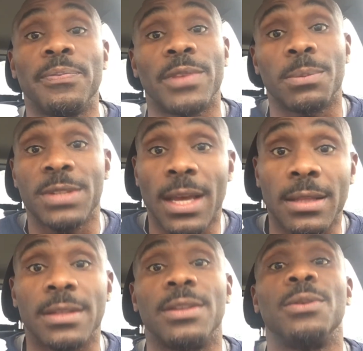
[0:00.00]
I'm
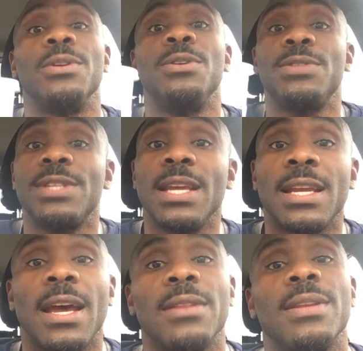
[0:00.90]
telling you, you see it
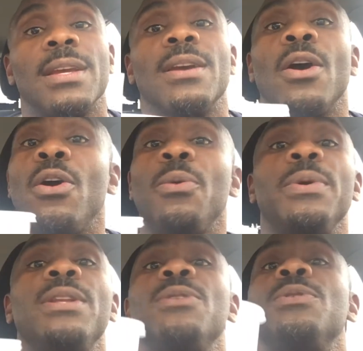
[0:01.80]
out there. All we
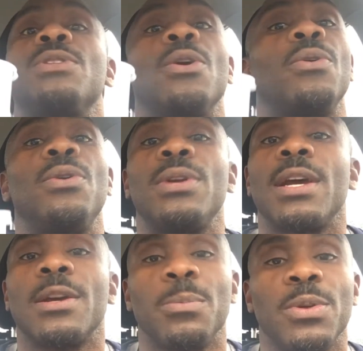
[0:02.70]
do is go on our
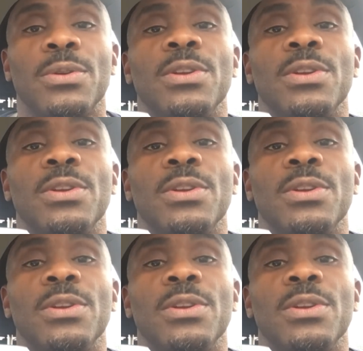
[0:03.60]
computer.